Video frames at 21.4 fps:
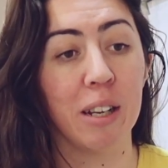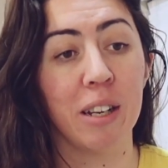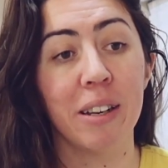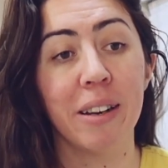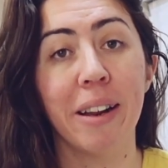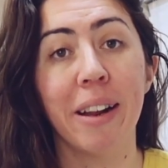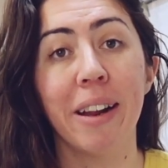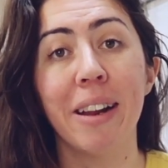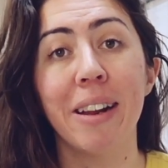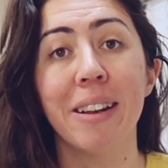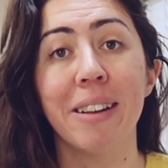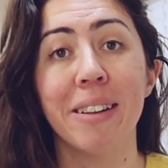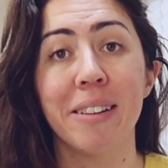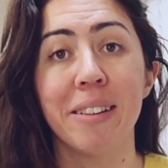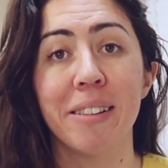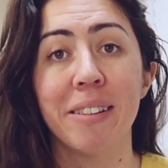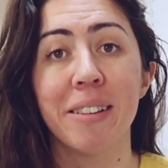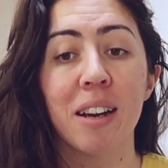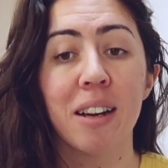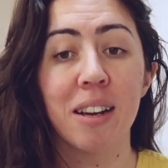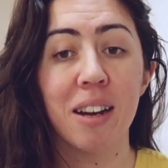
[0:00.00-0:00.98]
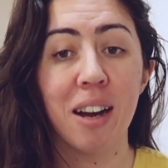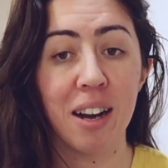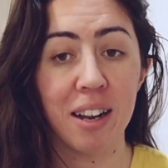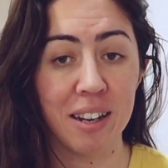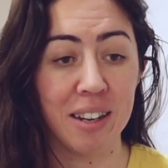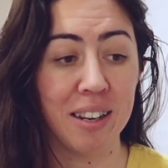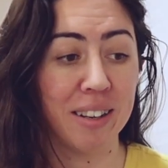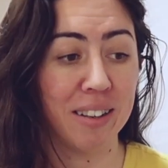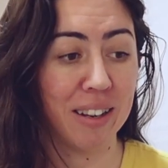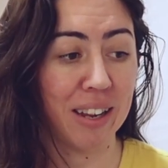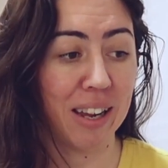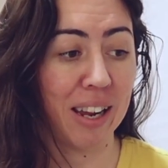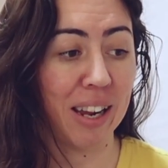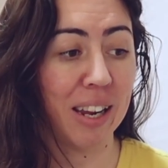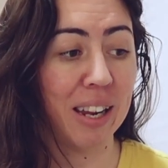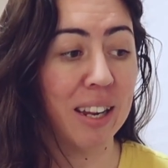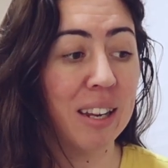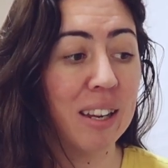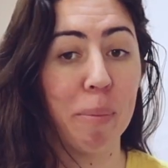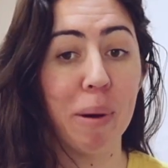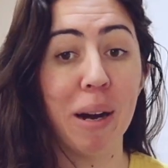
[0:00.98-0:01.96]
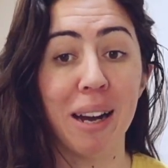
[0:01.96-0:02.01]
Today is cutting
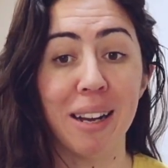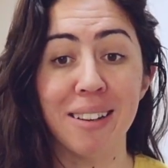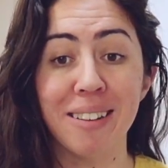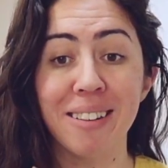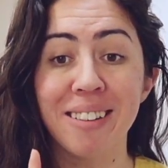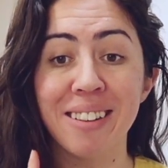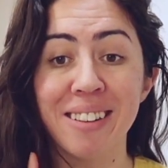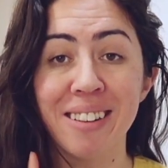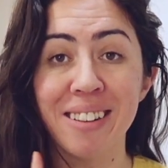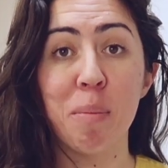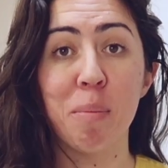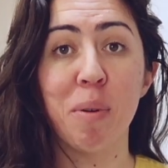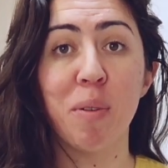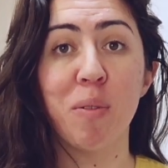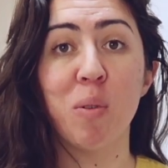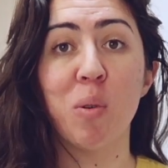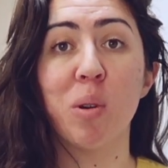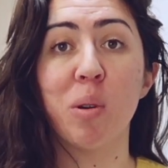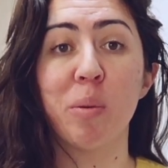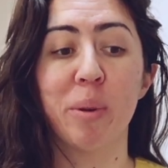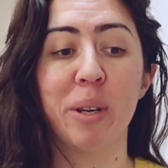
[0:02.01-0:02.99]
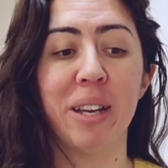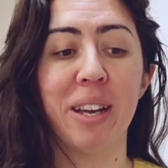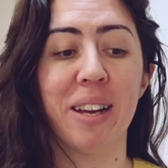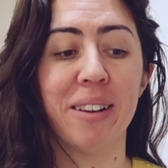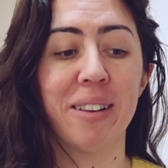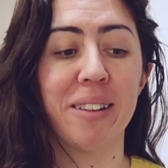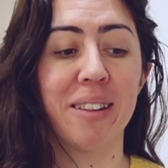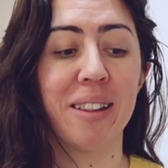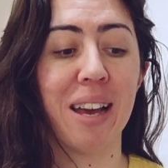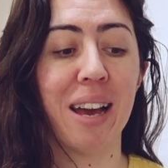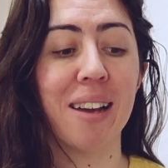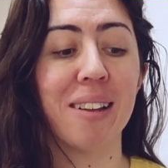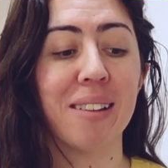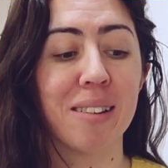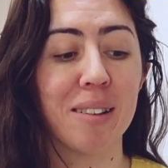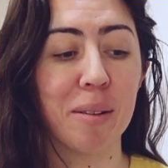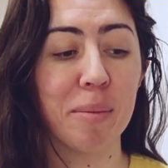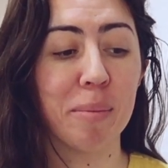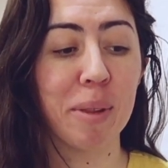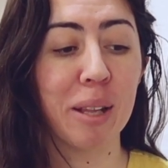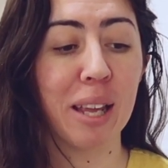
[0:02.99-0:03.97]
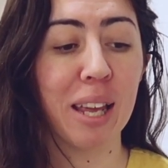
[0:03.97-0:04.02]
day, but before we get to that,
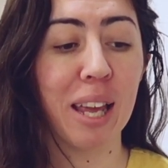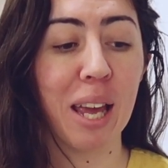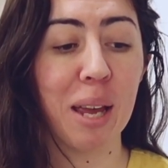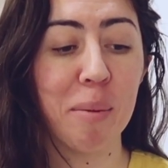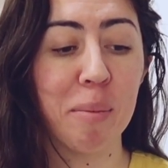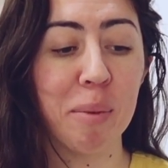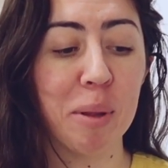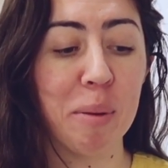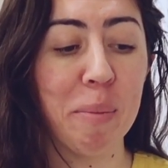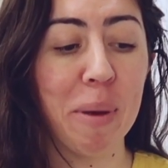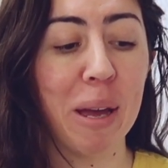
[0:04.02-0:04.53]
something came in the